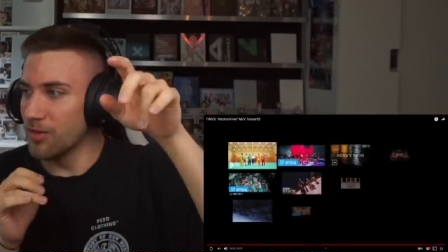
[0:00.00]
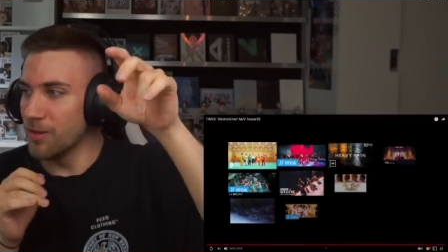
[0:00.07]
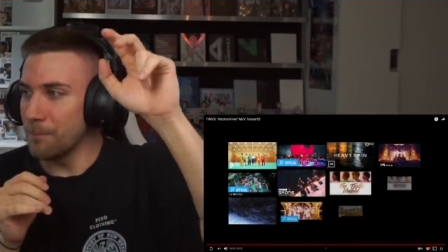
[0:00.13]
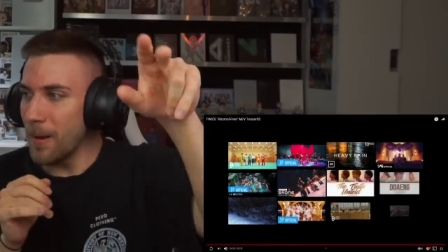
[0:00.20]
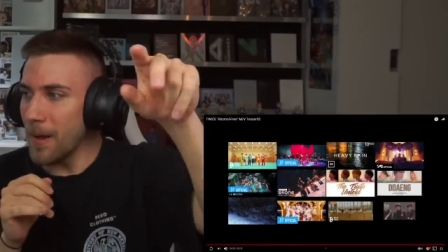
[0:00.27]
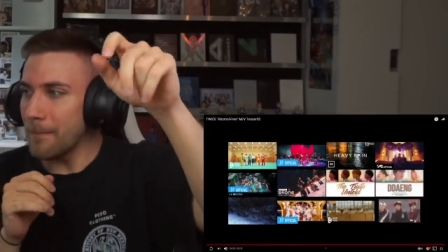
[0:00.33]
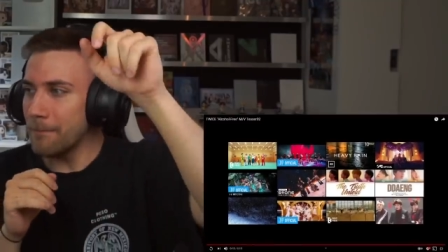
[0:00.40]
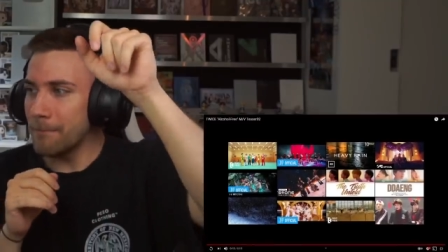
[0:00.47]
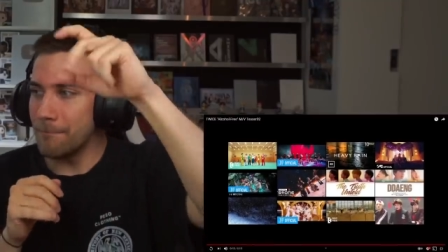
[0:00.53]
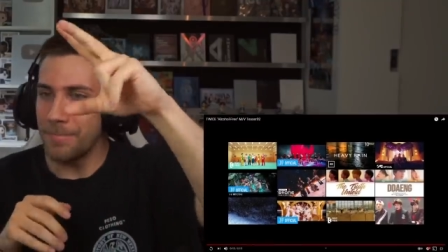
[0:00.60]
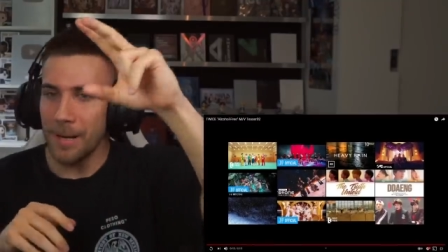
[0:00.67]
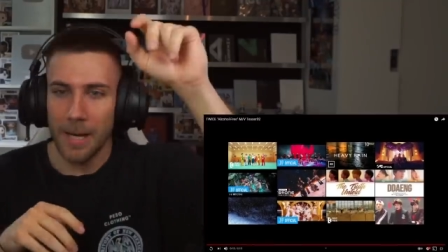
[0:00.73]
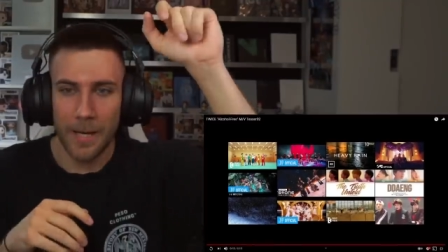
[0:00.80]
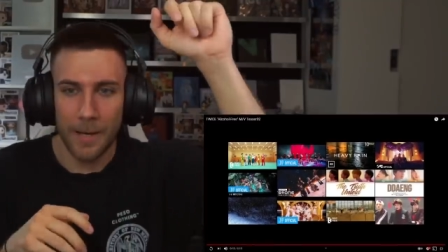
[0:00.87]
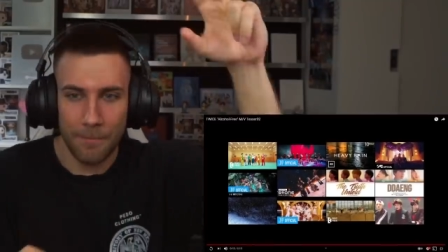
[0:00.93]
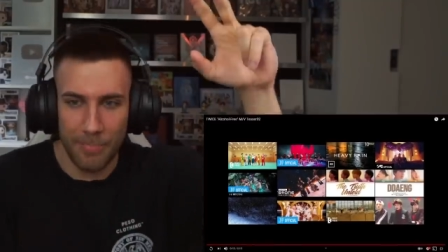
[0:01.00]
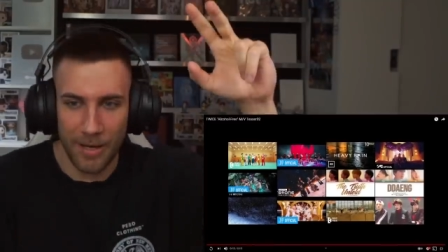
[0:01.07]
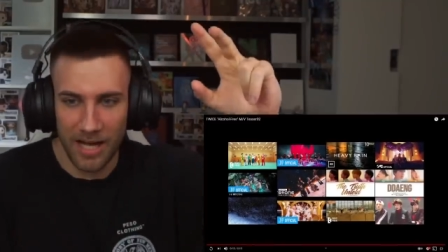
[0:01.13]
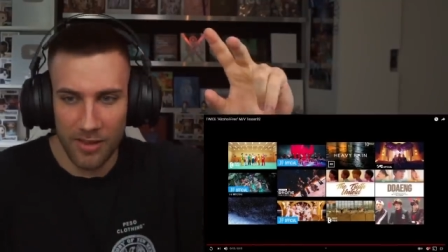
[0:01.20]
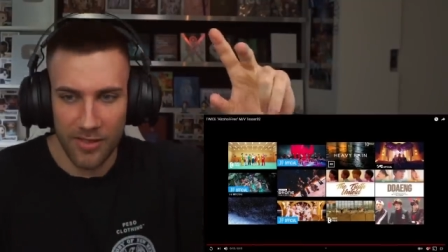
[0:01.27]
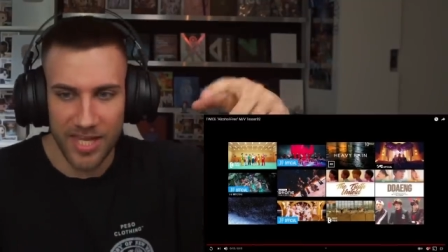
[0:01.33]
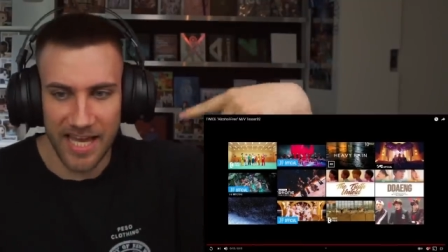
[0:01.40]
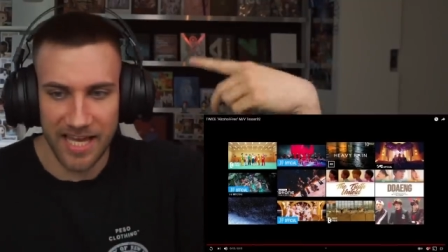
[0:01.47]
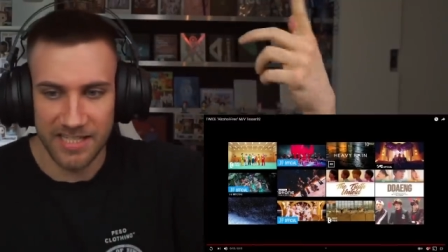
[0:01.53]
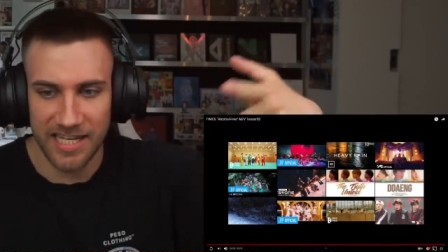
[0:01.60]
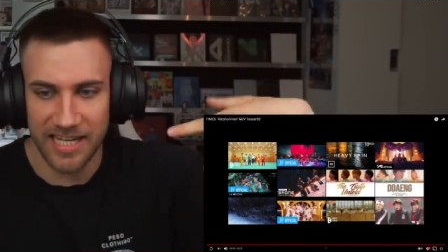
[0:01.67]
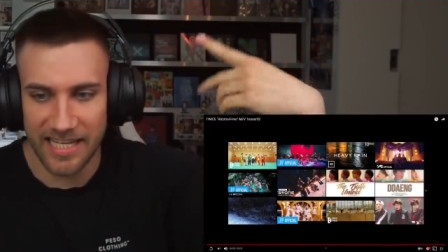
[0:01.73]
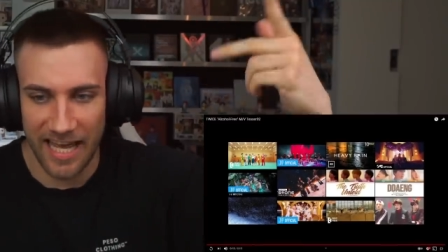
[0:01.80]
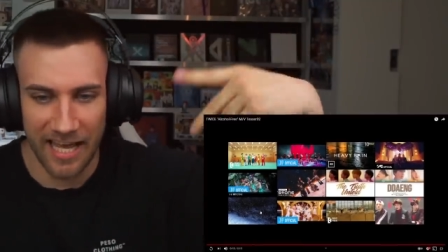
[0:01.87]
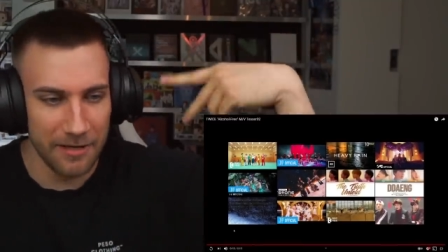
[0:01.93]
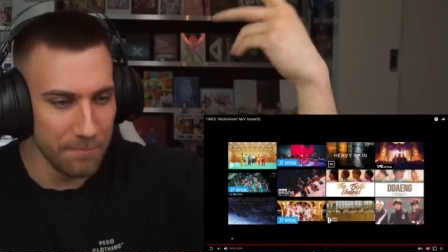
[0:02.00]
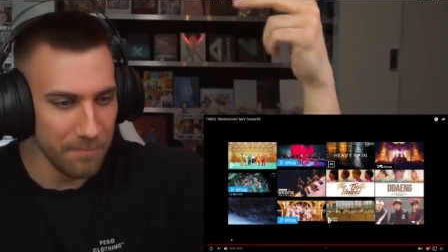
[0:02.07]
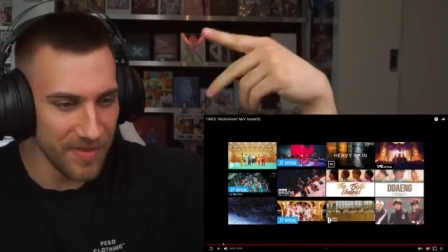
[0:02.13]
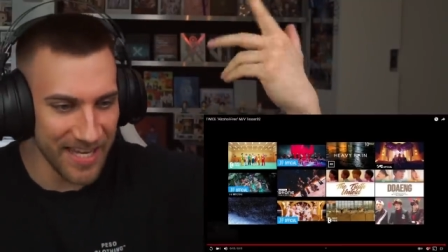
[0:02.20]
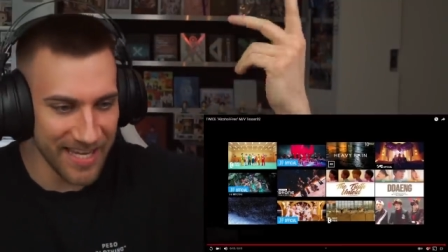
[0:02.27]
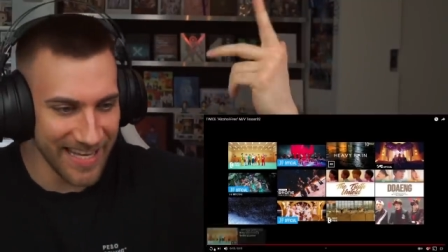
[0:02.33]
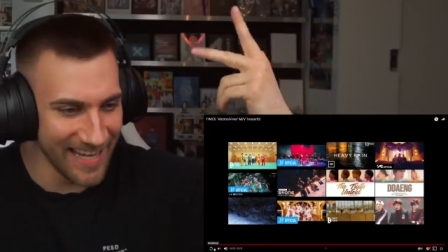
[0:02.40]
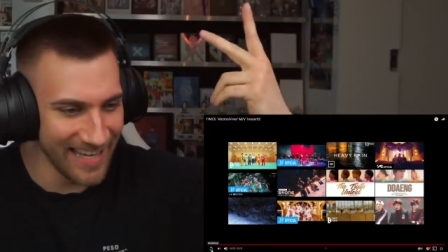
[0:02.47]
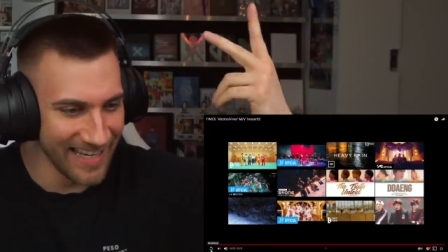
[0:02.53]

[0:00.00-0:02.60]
the ba ba ba in the end. Again, again,